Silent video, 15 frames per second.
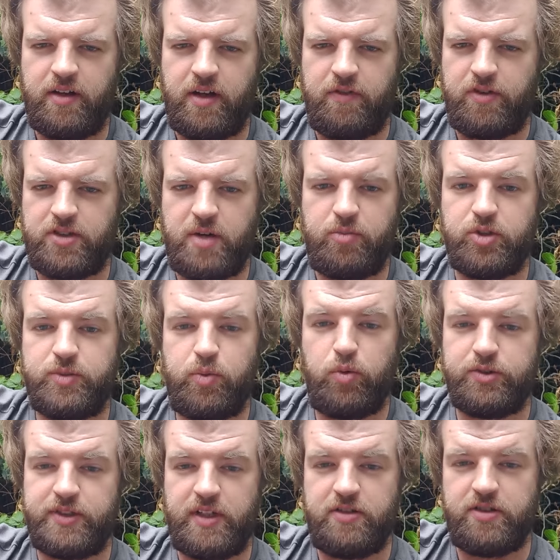for example sports
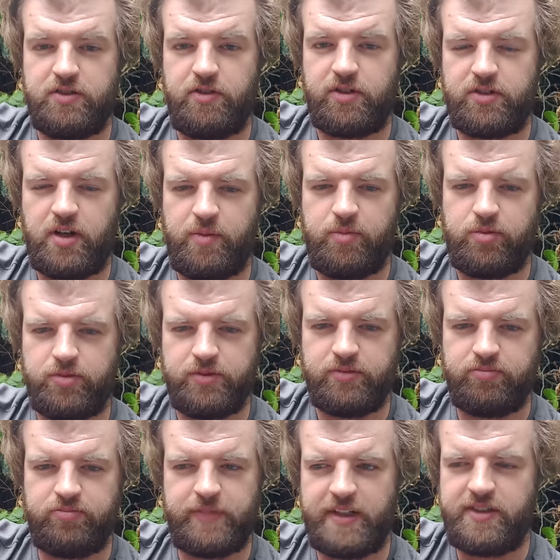centres, for example,
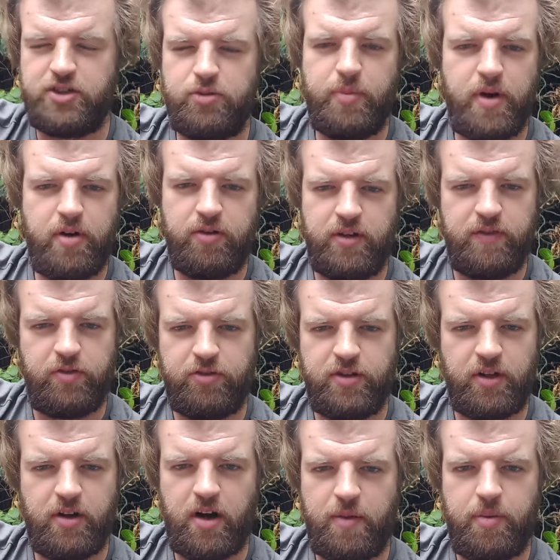they still moan if you're in the
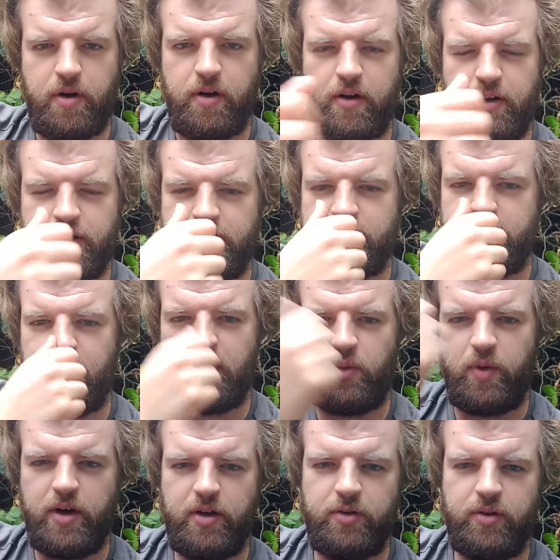car park. It's just like,
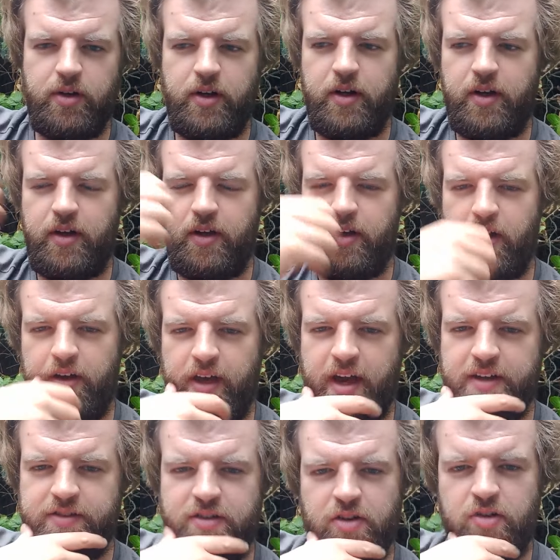well, okay,
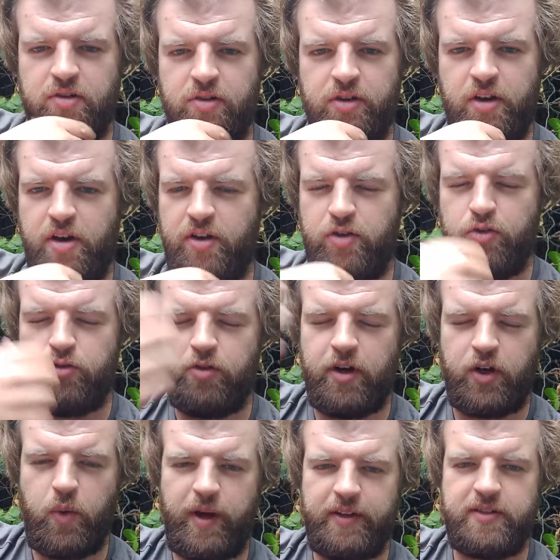so you're
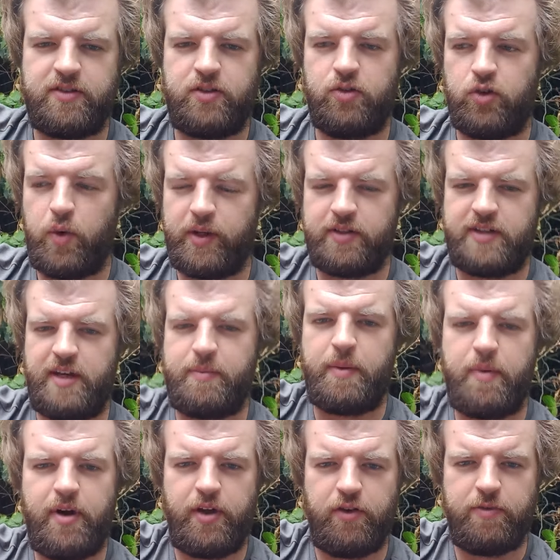quick to take my
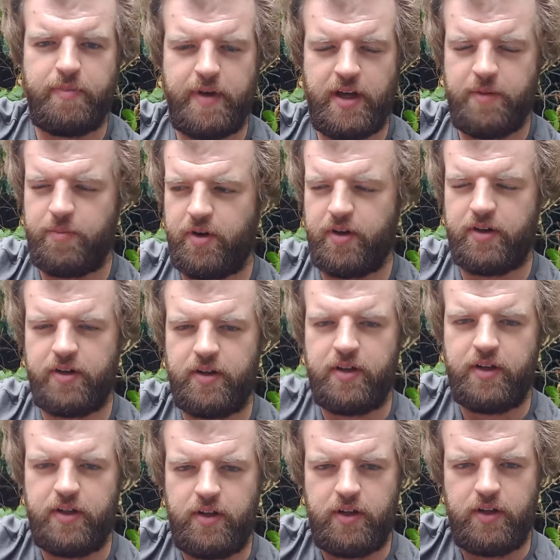money off me, but
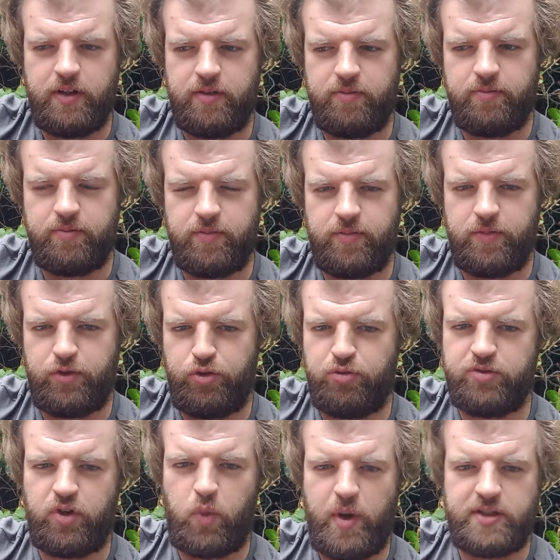also
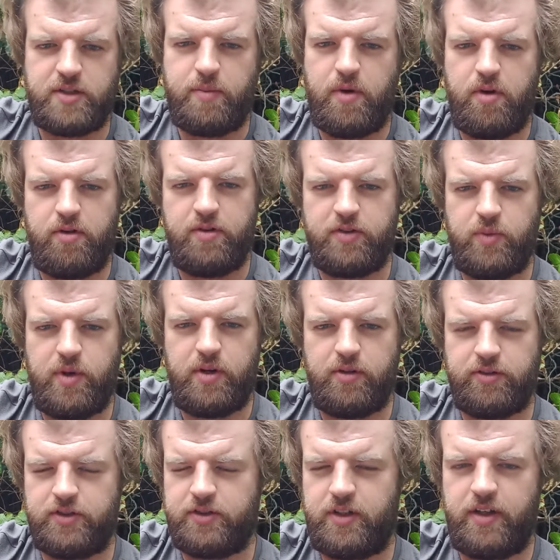quick to moan as well.
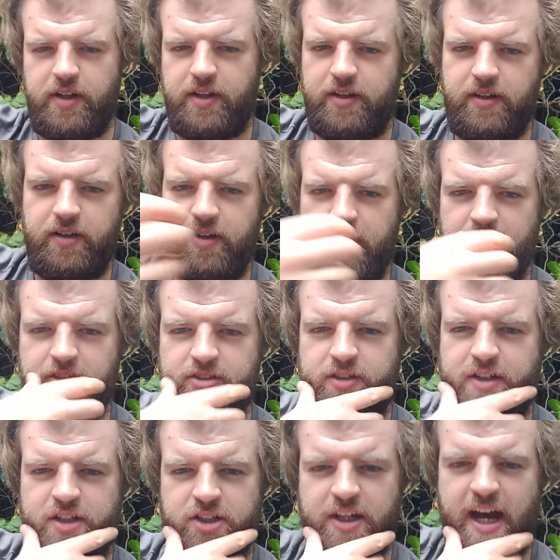It's just like, you know,
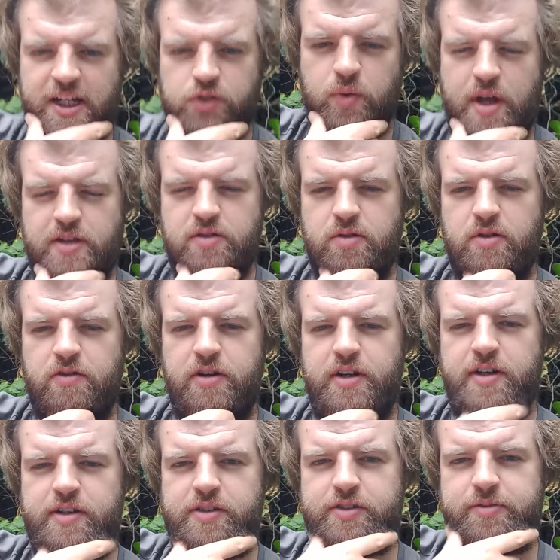it's catch 22, it really
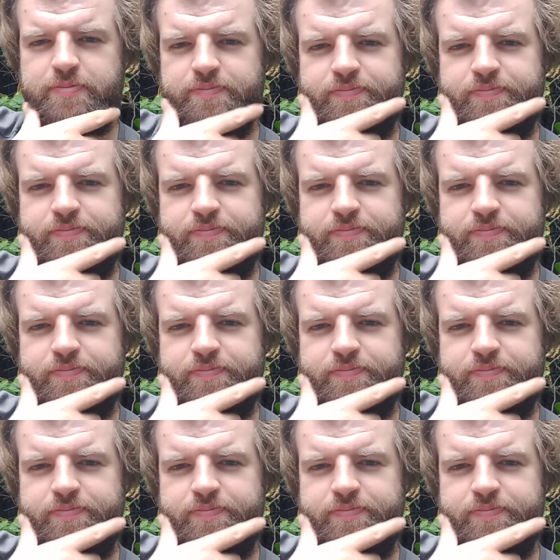is.